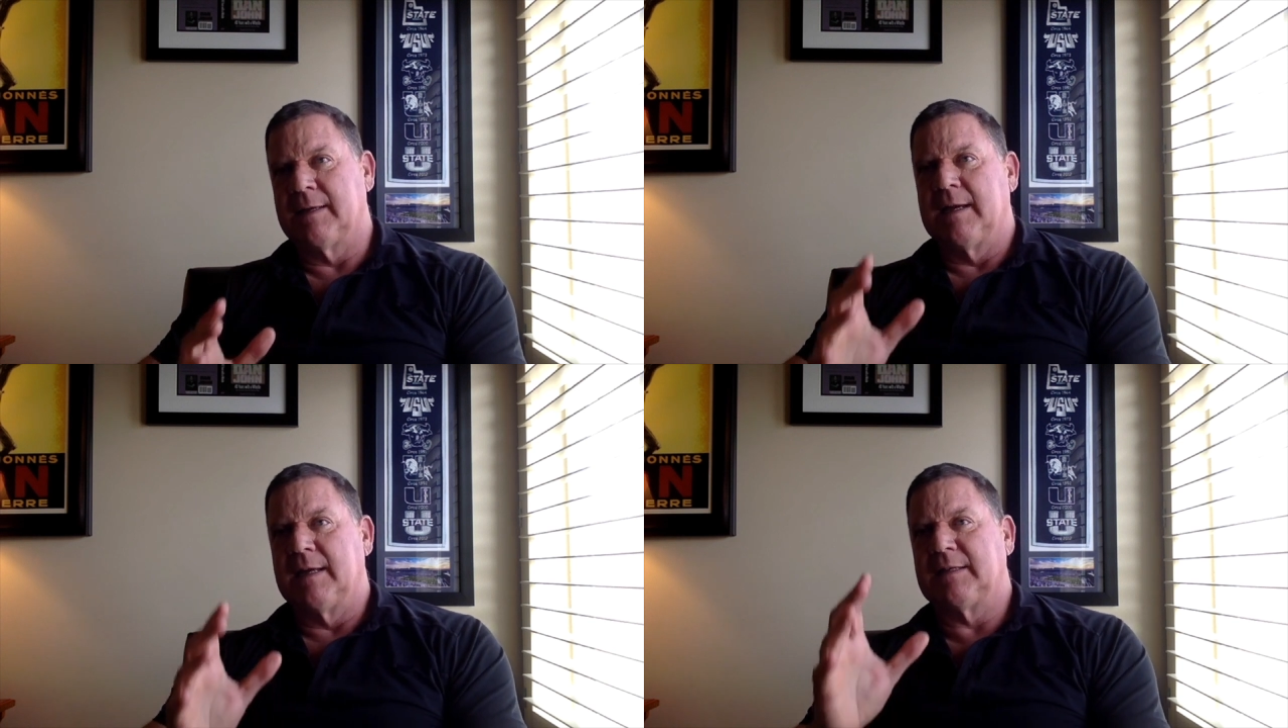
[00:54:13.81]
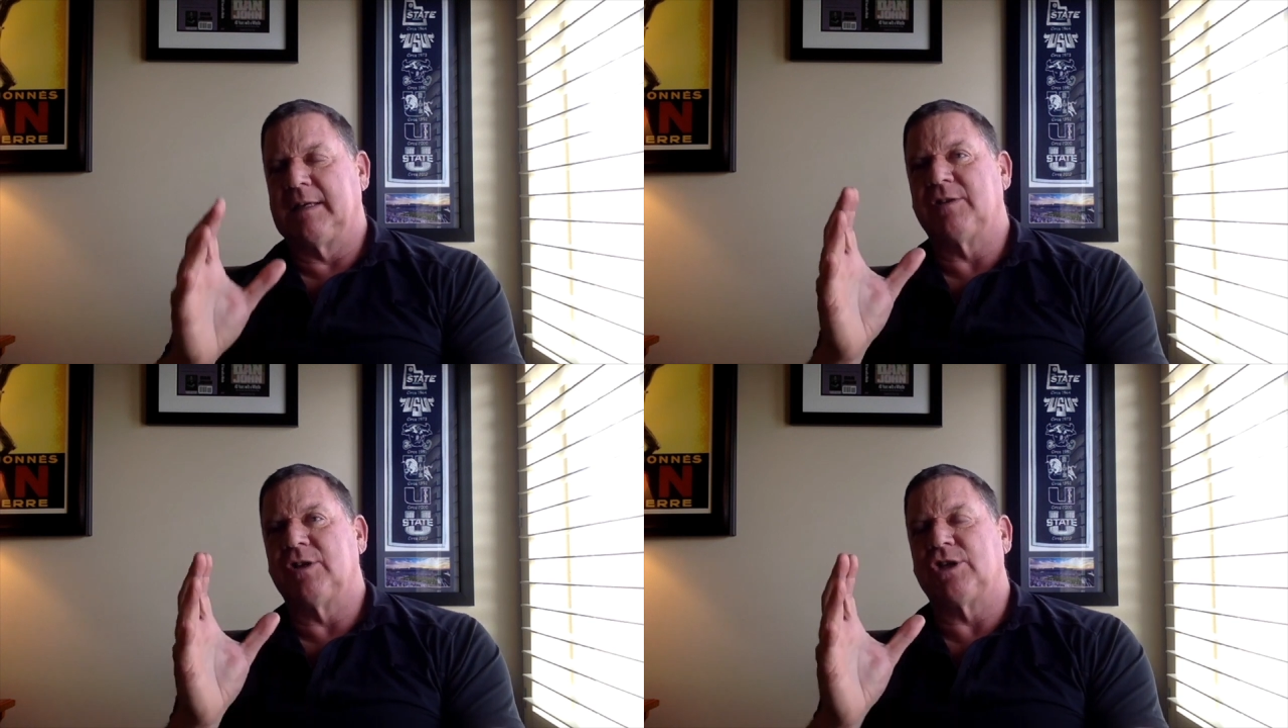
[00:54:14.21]
is it
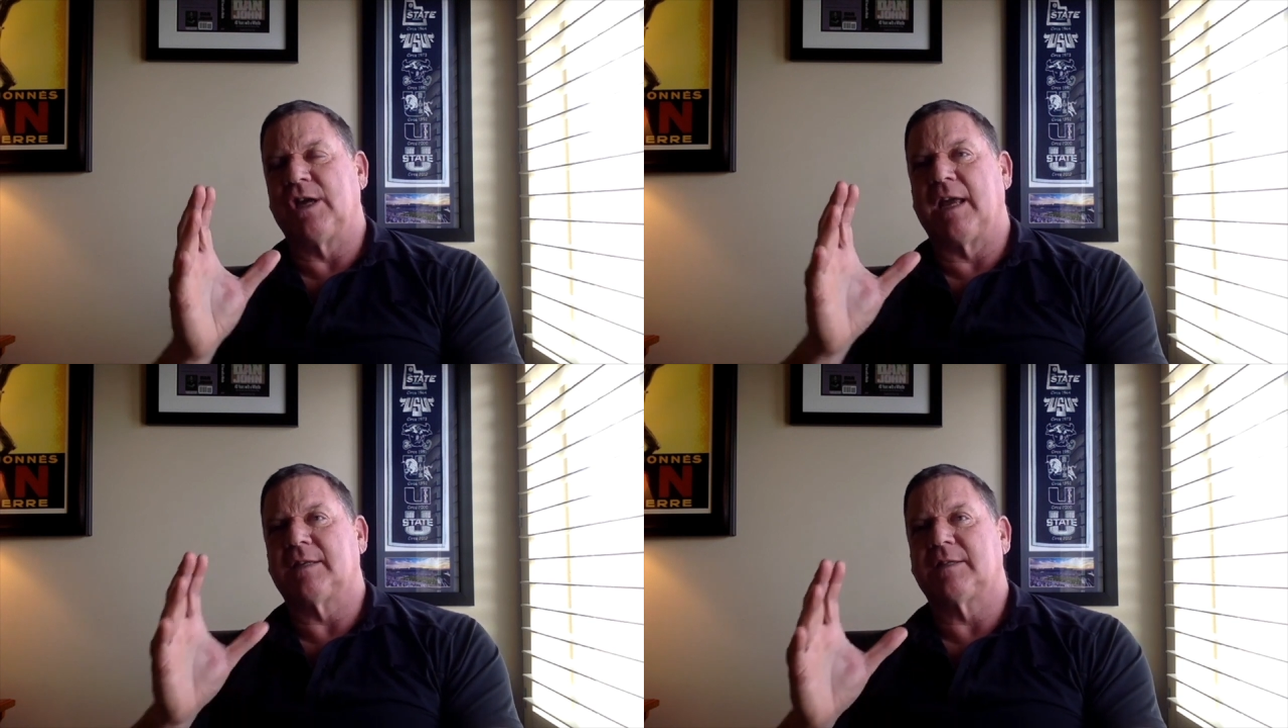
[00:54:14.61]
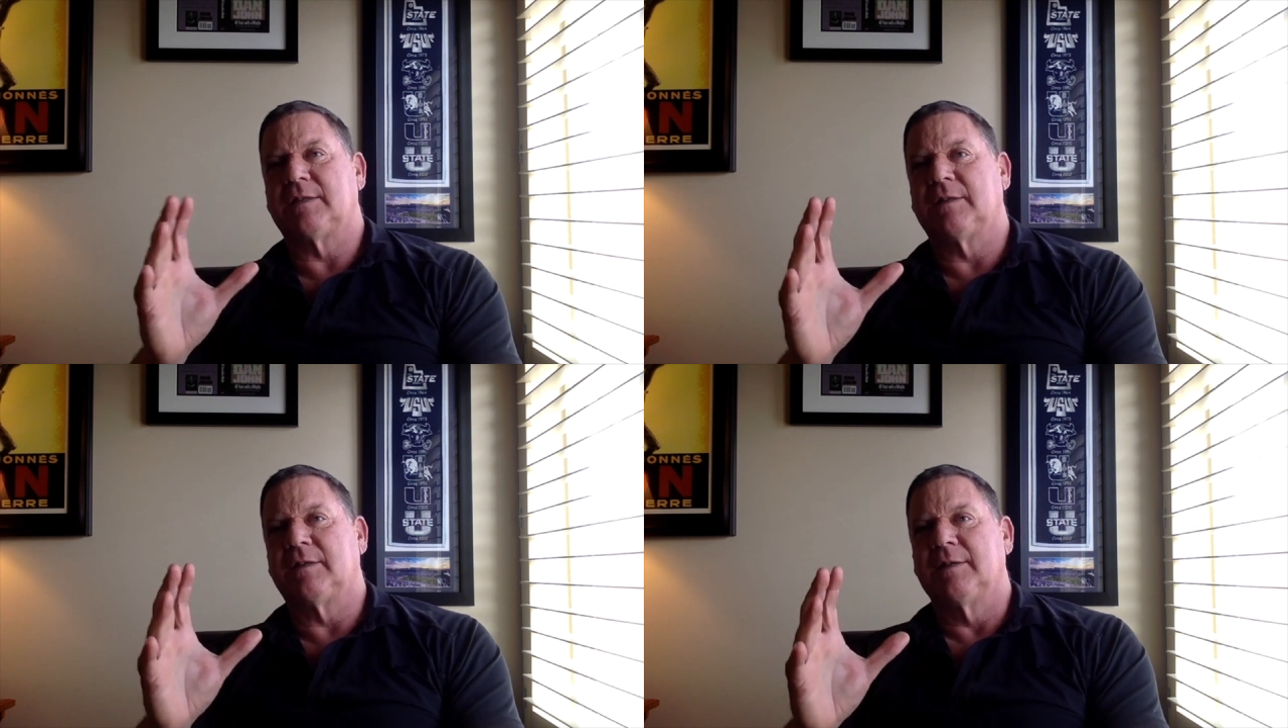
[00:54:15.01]
gives you a chance
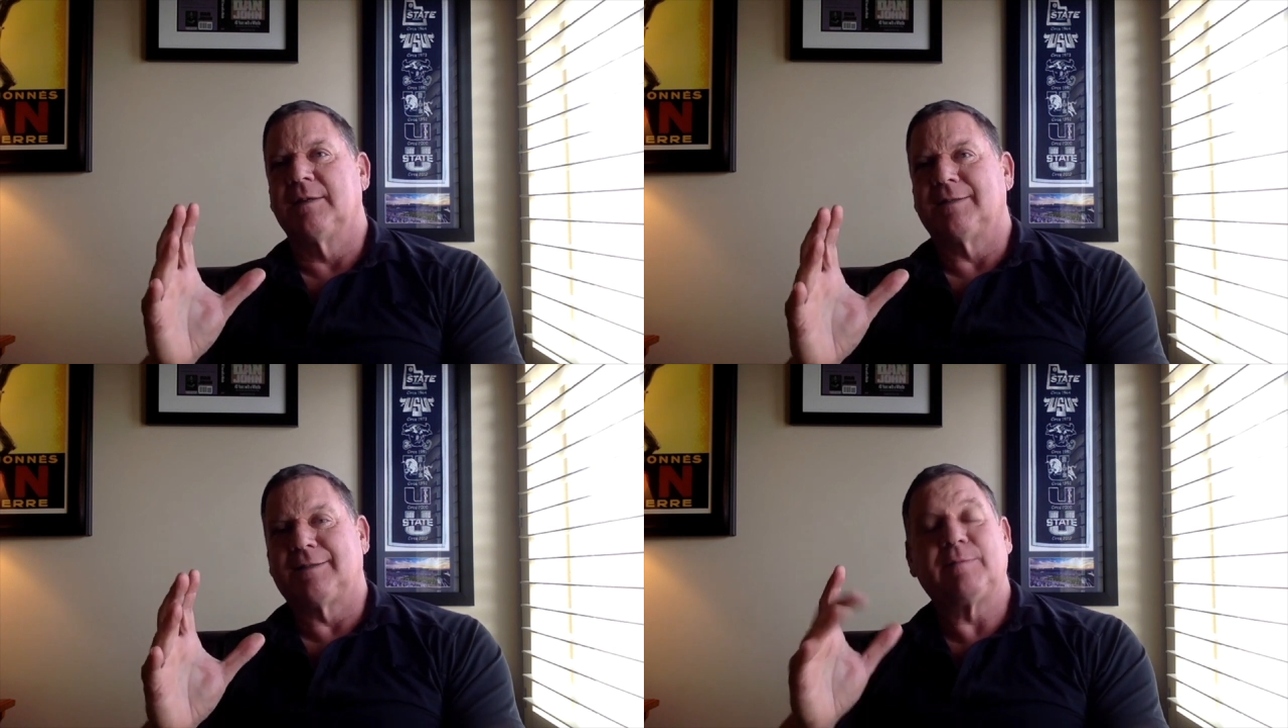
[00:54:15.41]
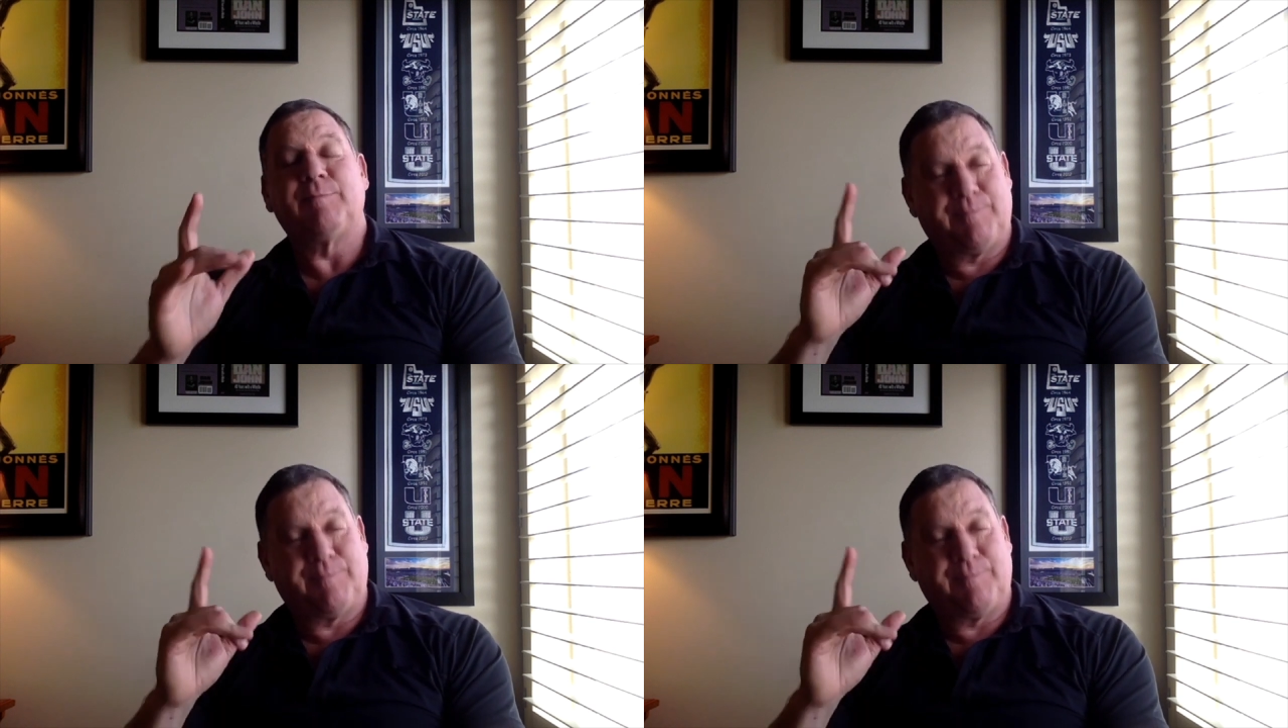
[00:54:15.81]
to to